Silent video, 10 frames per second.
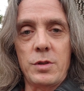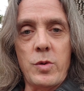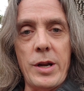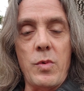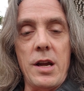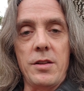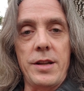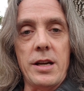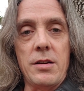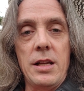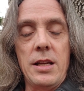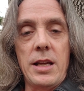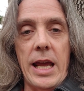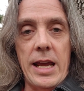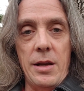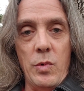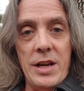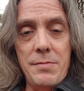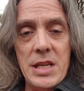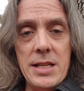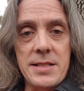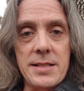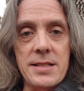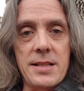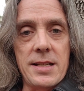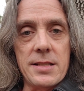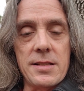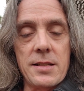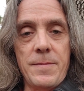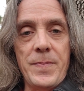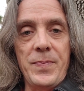quite a while now. And what it means is this.